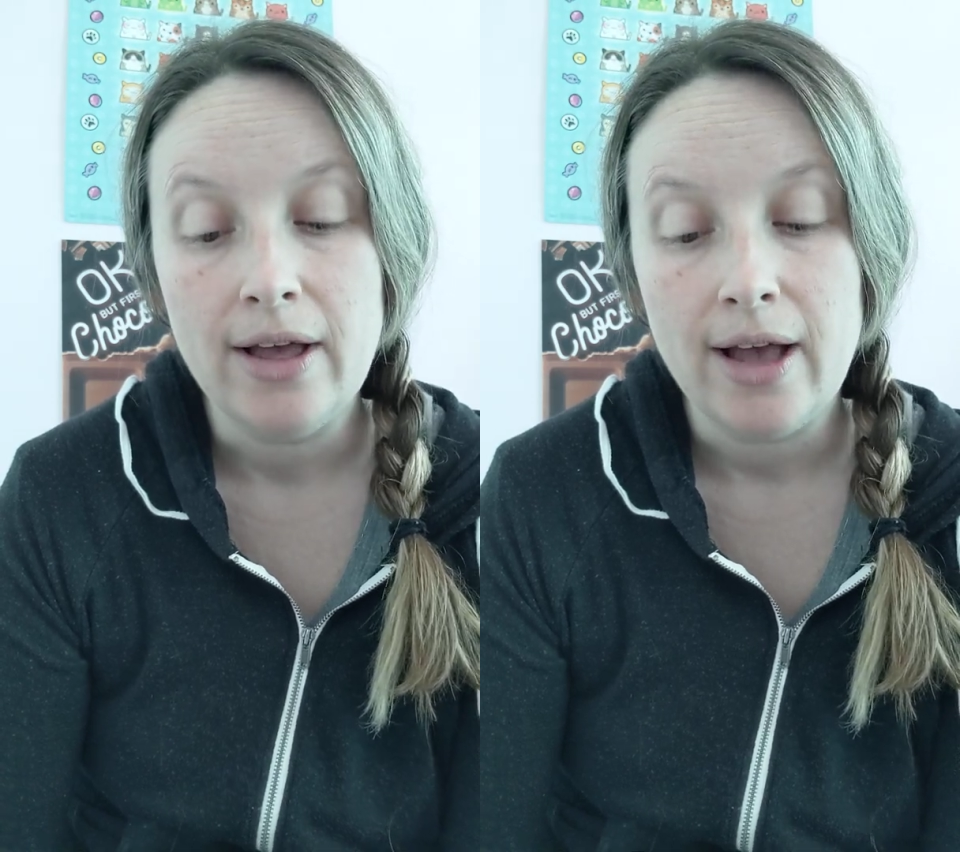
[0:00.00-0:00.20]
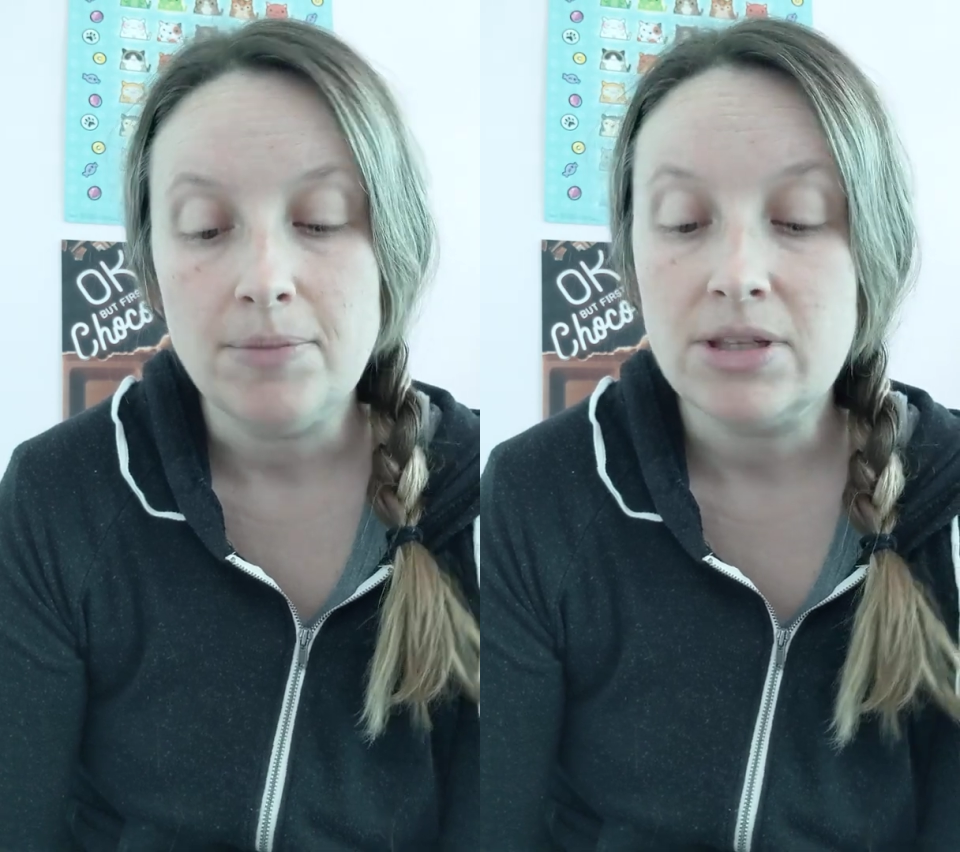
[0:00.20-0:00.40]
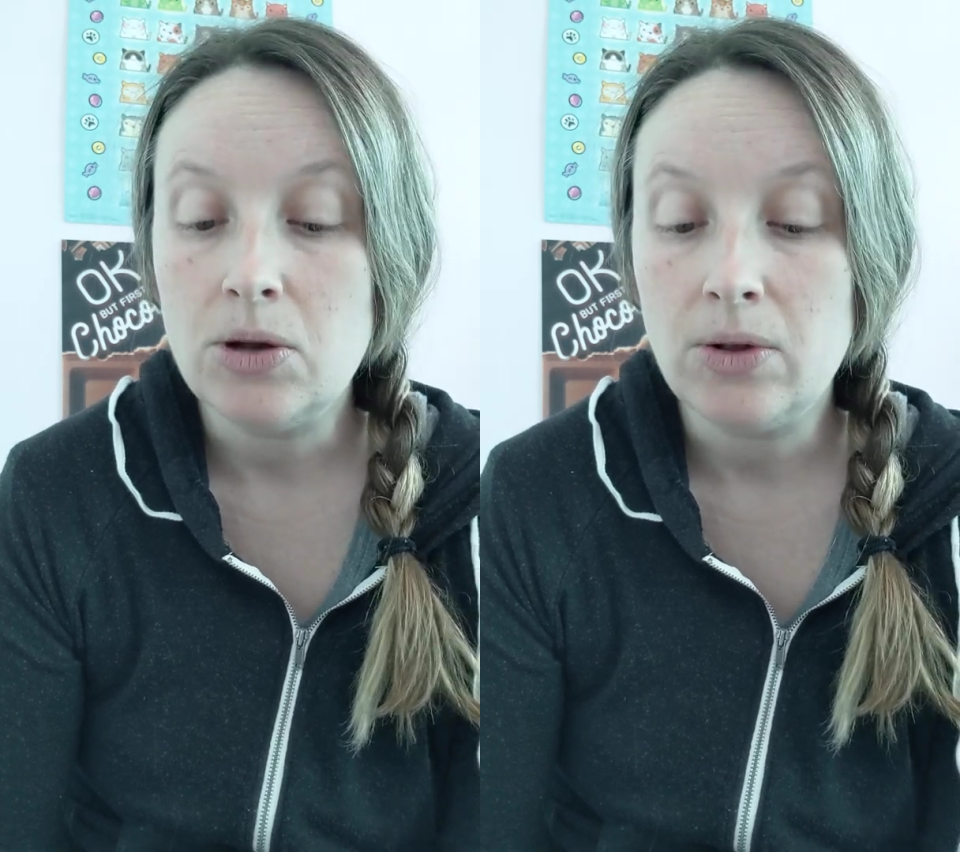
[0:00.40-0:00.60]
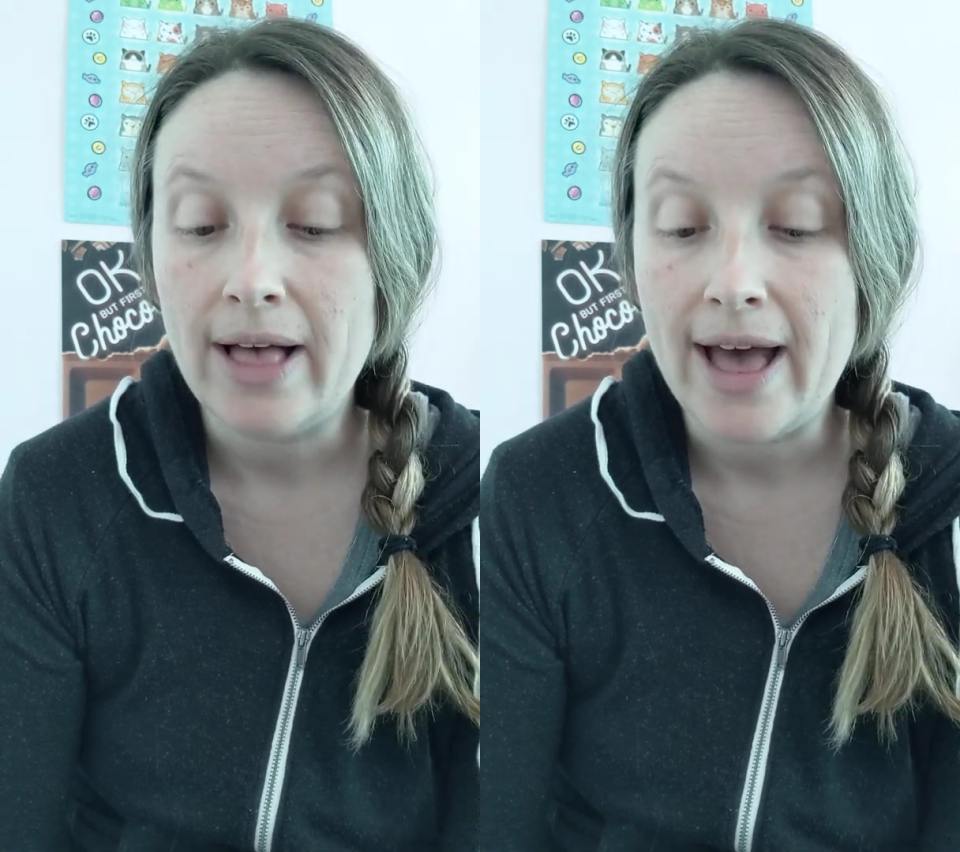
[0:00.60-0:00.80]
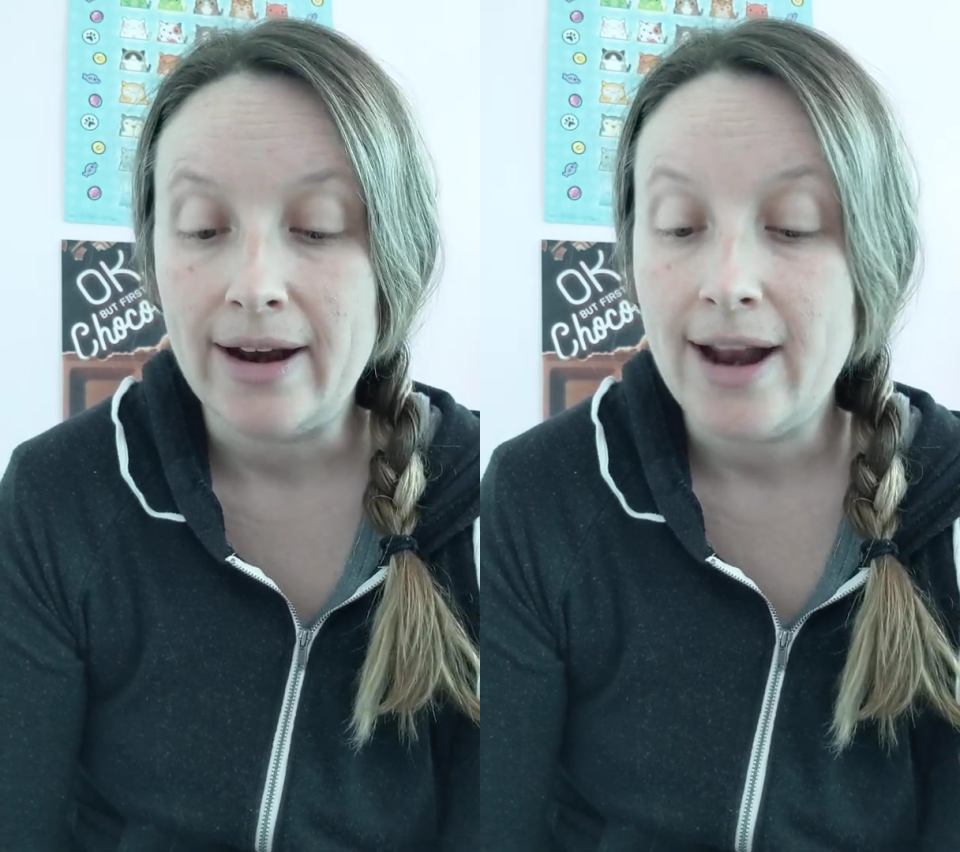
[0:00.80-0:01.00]
I'm so
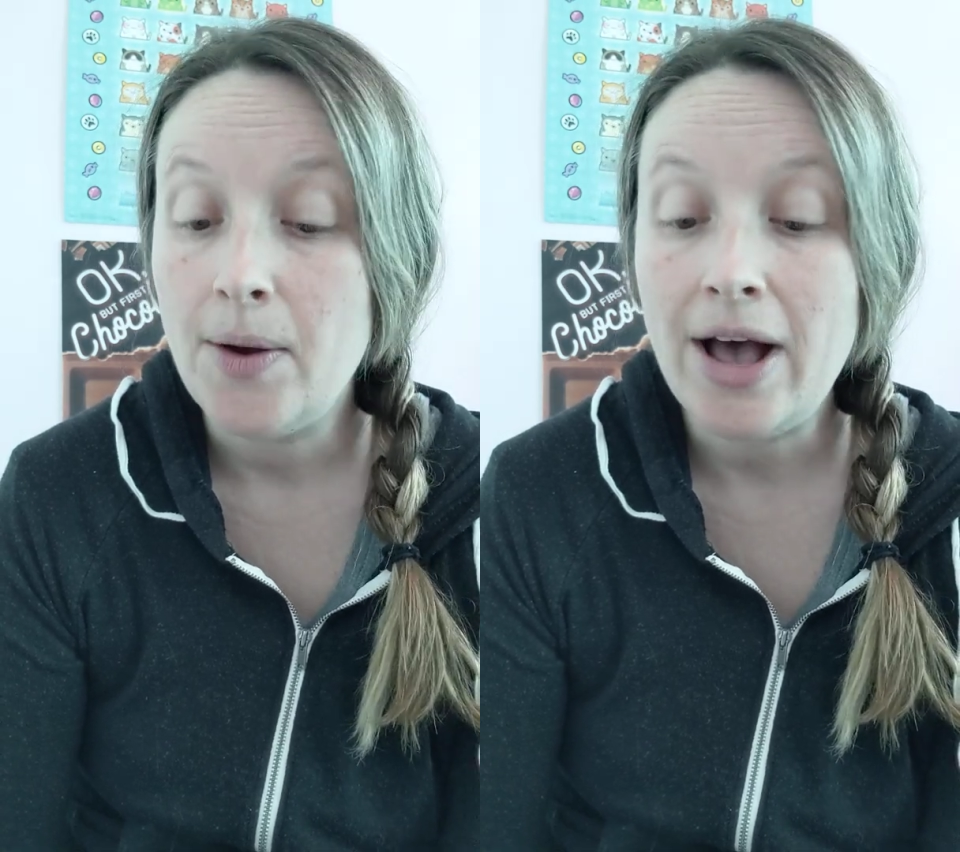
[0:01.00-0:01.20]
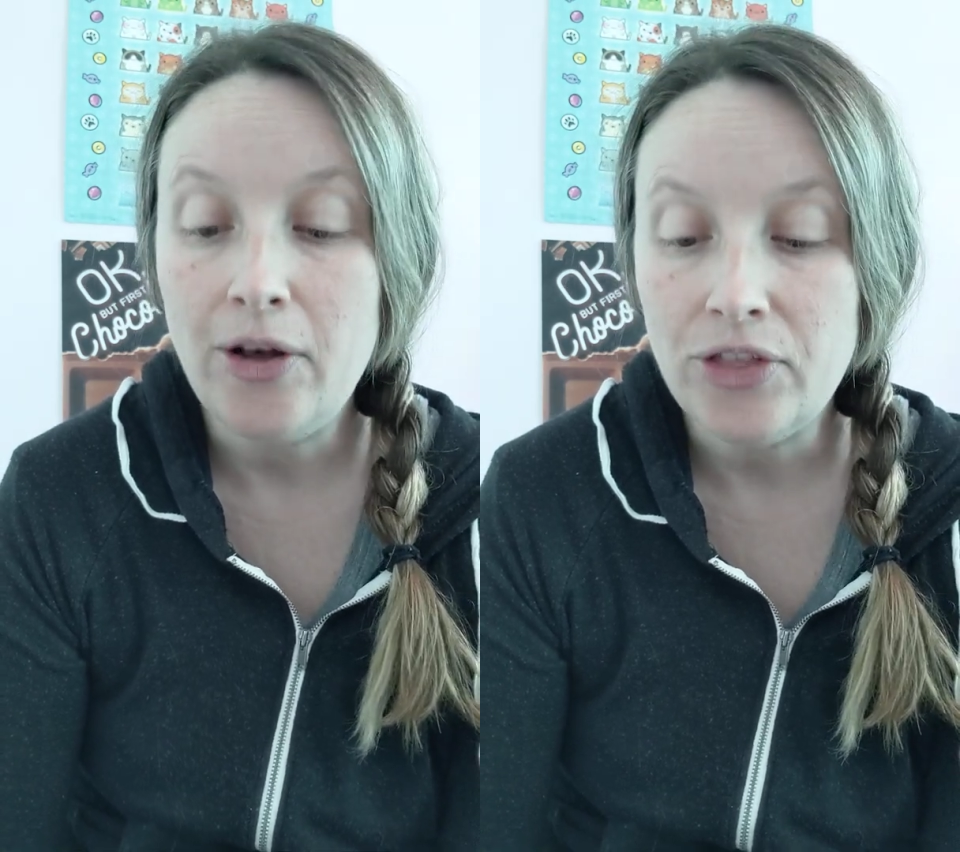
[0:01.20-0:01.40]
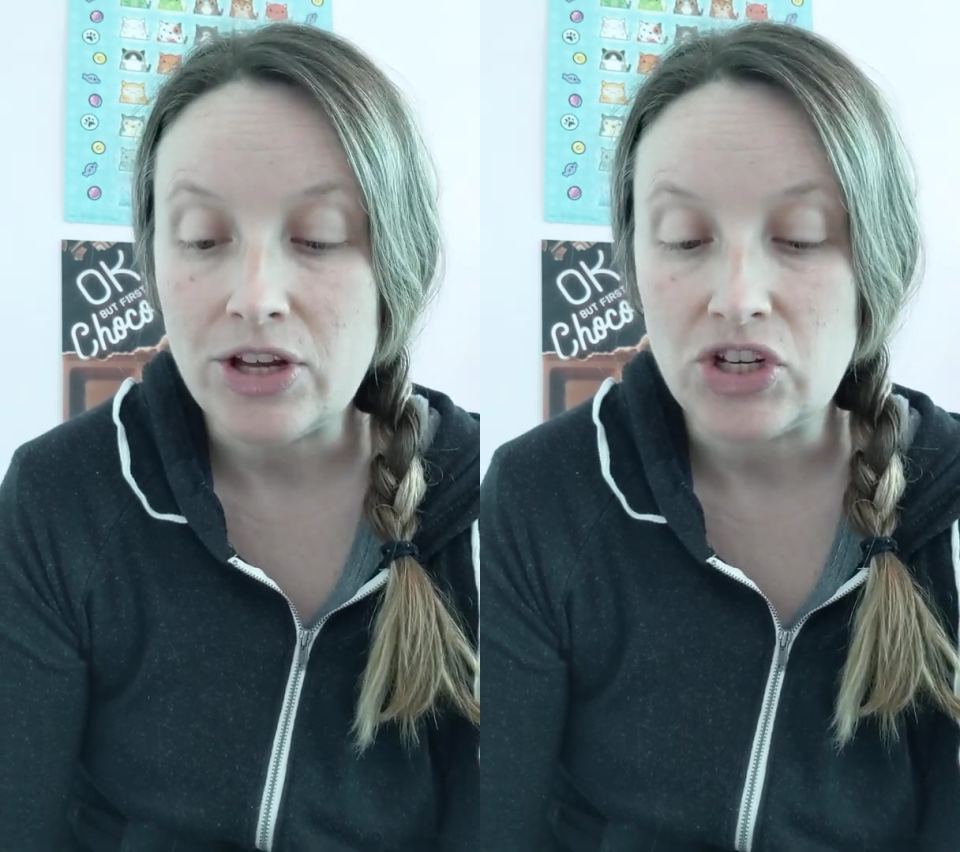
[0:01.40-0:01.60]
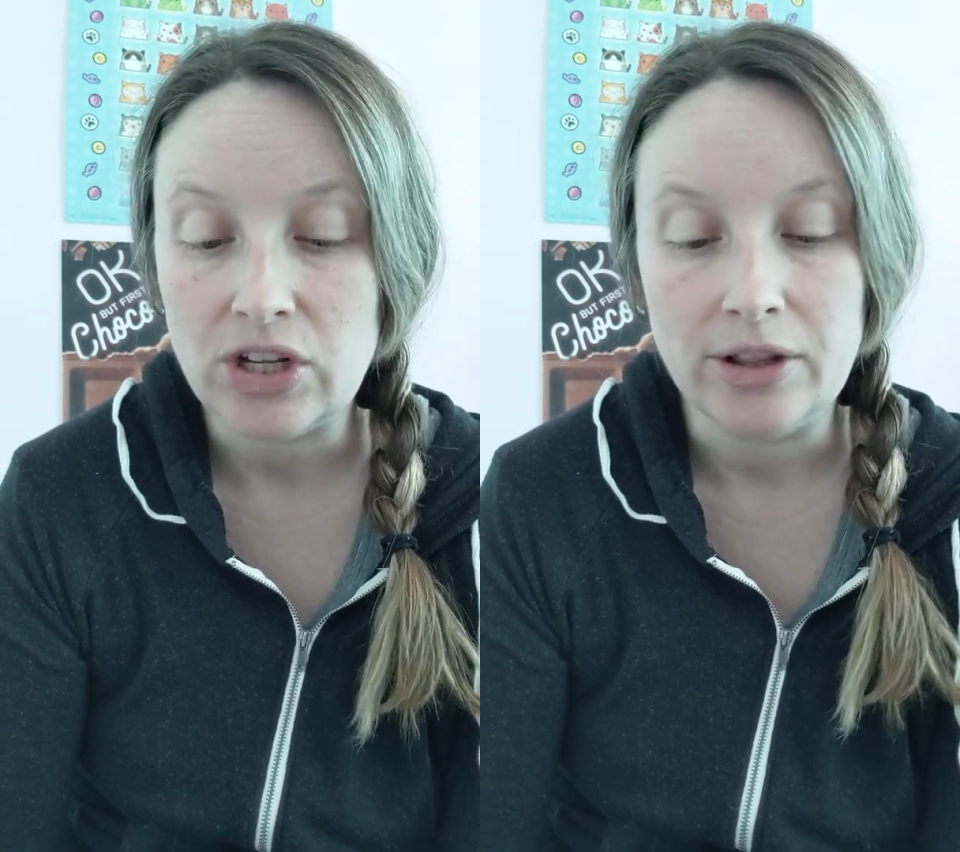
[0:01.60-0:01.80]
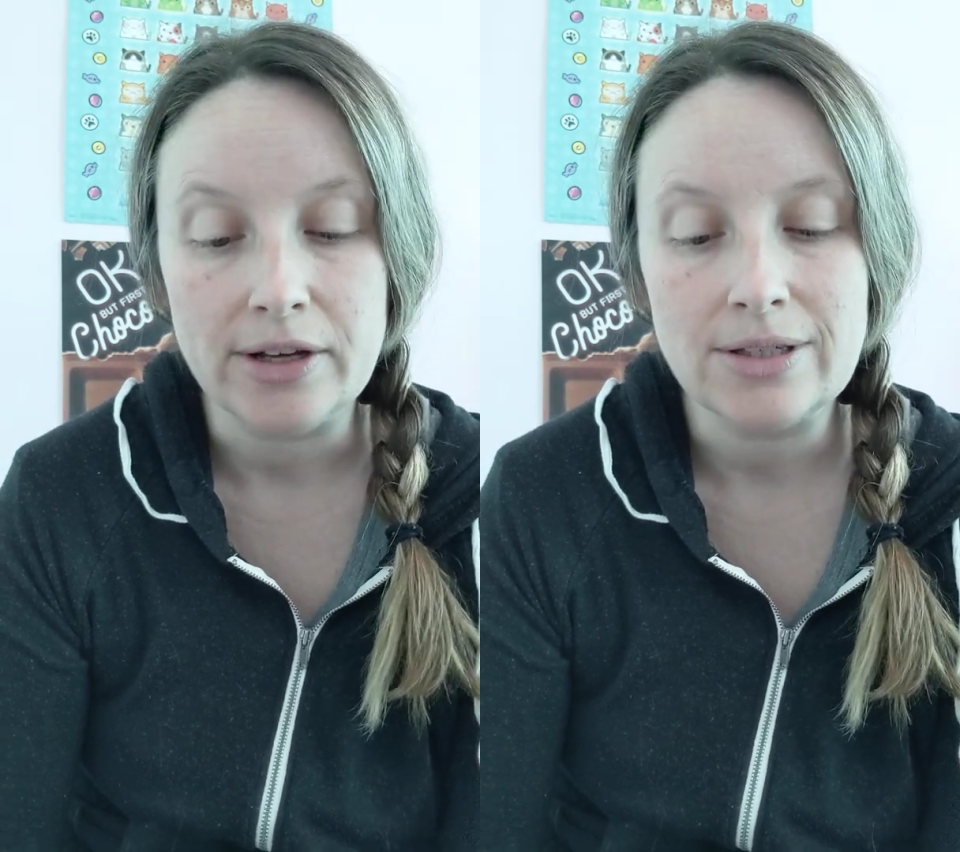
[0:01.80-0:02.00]
glad, and how healthy she
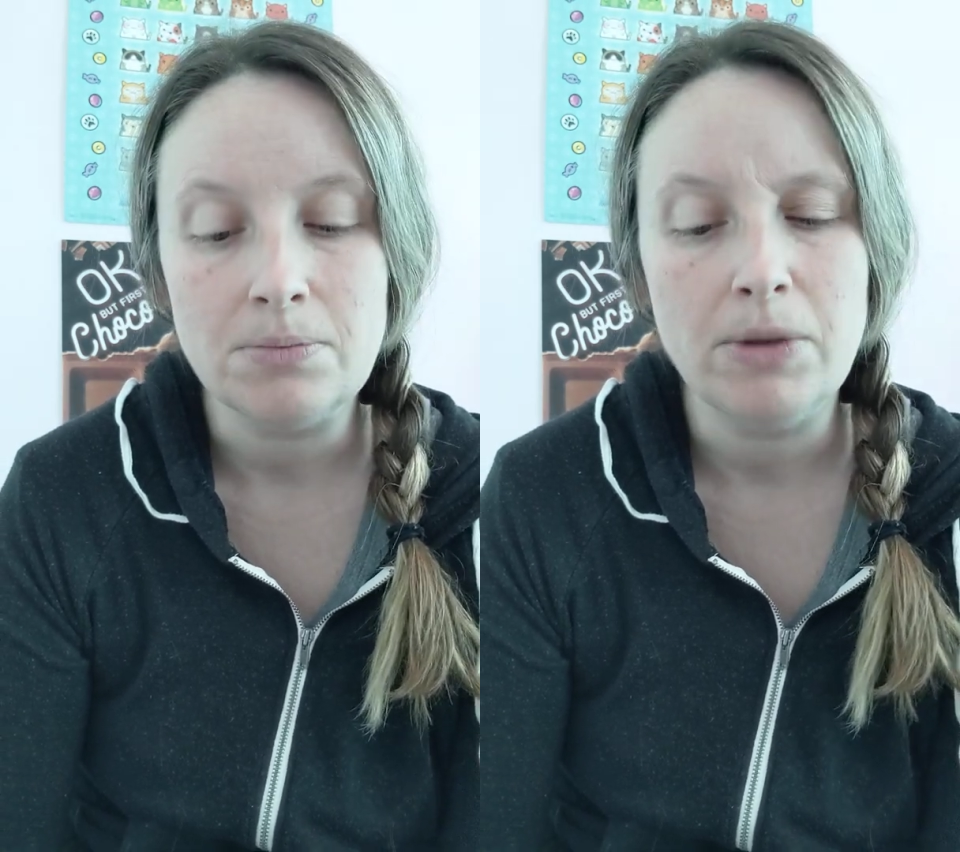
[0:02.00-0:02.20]
looks,